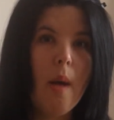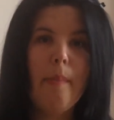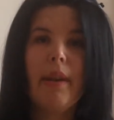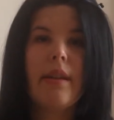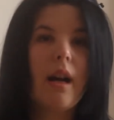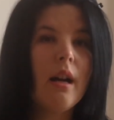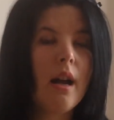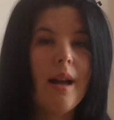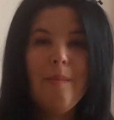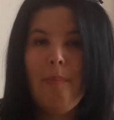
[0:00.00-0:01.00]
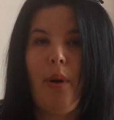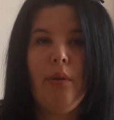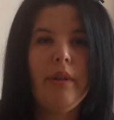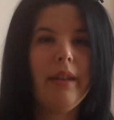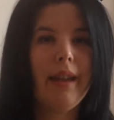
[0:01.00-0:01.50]
but I'm
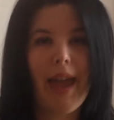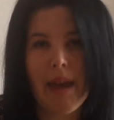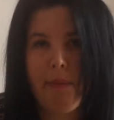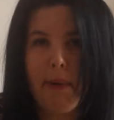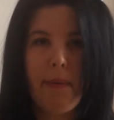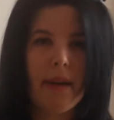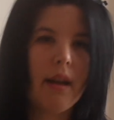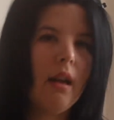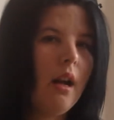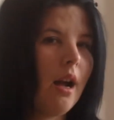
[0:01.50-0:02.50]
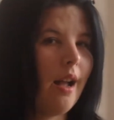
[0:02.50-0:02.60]
posting everywhere.